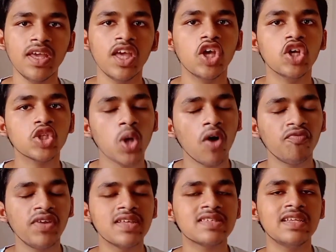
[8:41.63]
Okay,
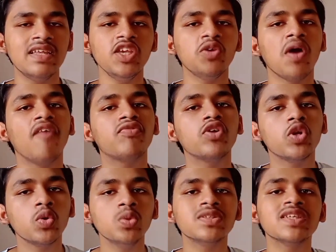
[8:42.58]
so obviously you
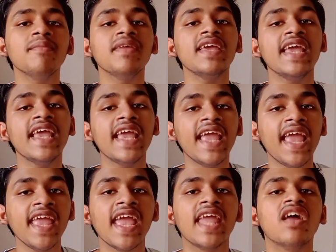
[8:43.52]
have to do some
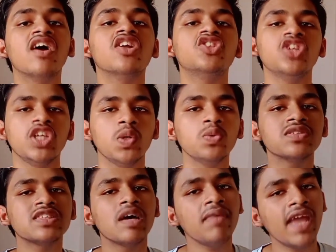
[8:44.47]
energy,
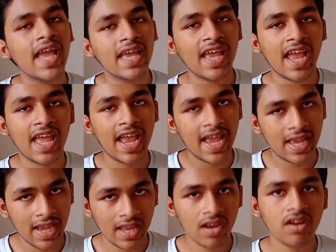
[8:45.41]
use some
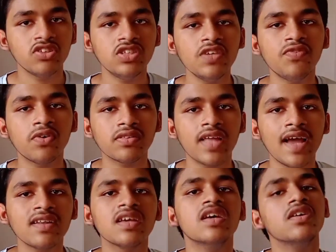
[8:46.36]
energy
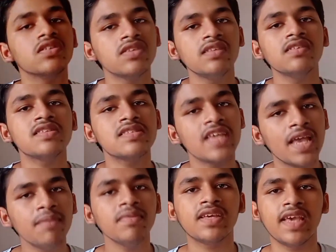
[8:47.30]
for that. So in the
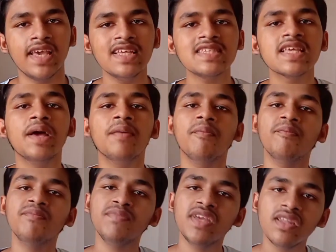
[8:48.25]
same case,
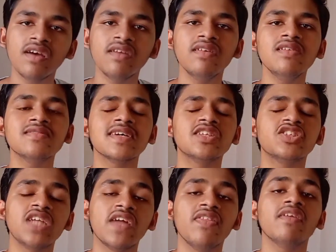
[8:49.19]

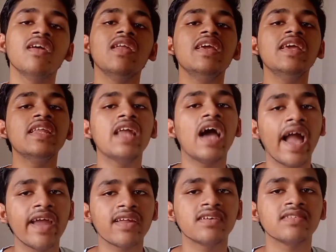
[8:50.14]
minerals are generally
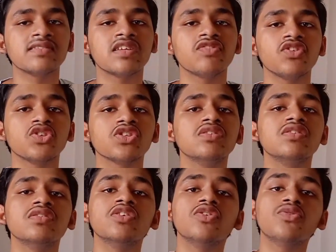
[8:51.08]
in higher
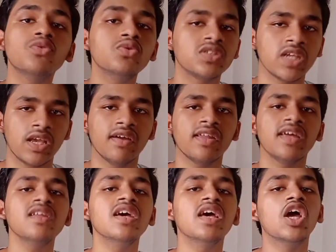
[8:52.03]
concentration in the root
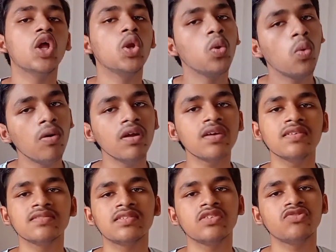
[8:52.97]
hair and
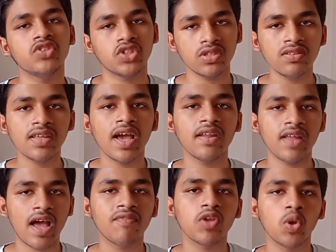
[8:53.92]
lower concentration,
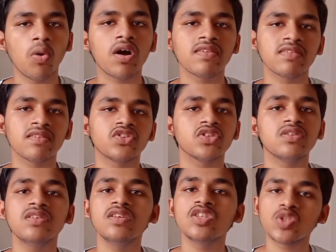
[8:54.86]
they have a lower
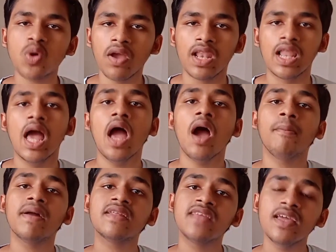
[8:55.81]
concentration in the soil.
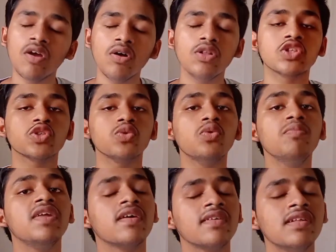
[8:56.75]
But then
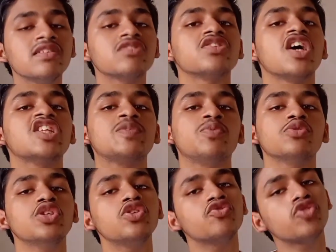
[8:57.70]
also minerals are
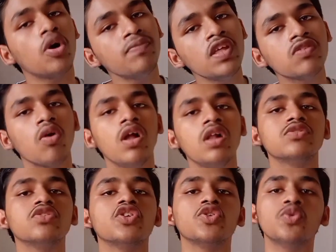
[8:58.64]
transported from the
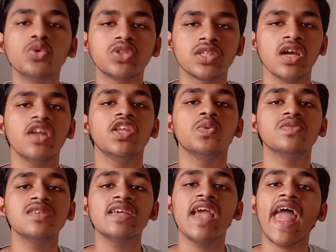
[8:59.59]
soil to the root hair
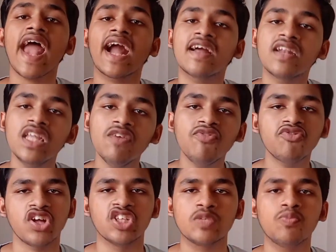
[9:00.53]
using
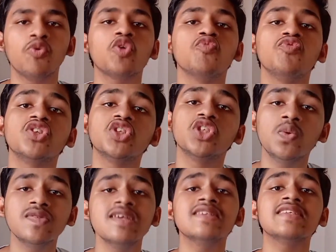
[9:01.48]
active transport,
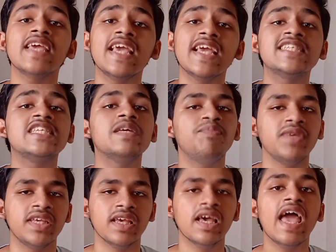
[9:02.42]
which uses
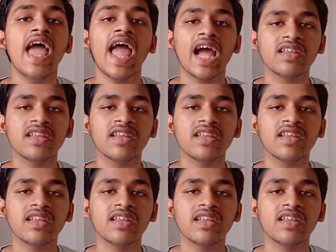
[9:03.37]
ATP,